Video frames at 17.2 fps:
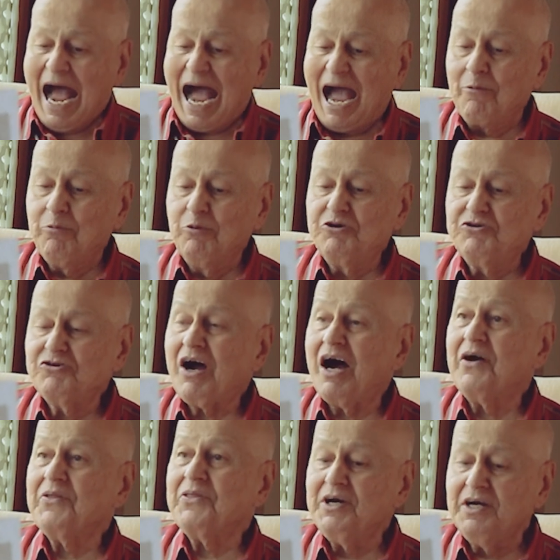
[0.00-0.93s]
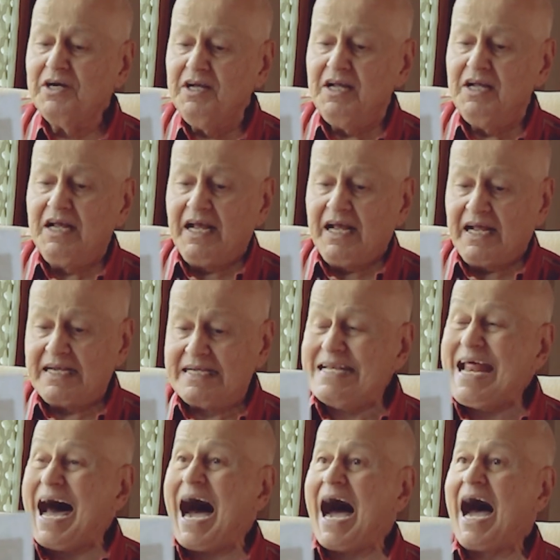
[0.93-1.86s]
I would rather
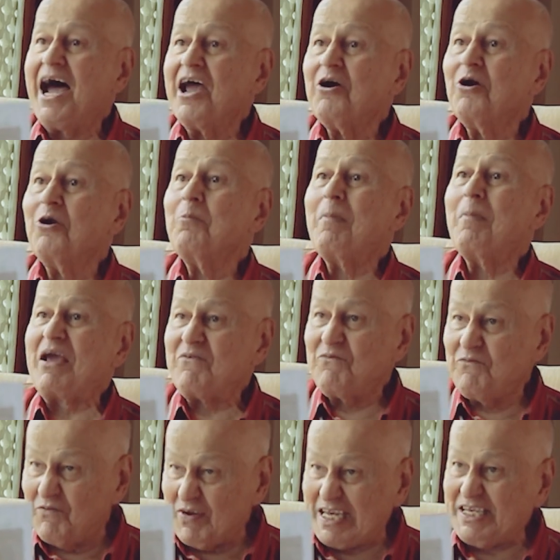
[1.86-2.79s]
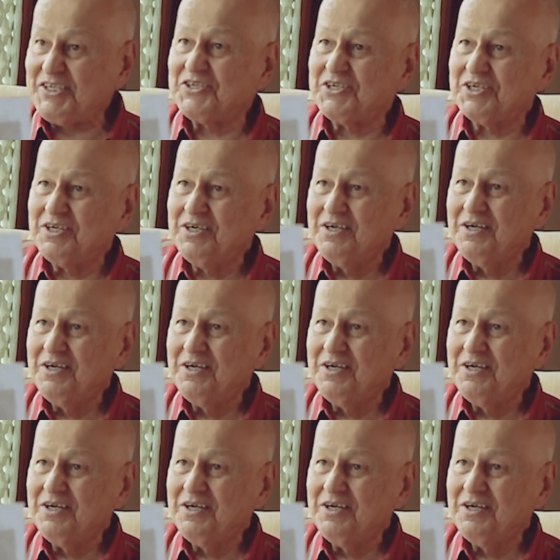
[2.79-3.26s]
die on my feet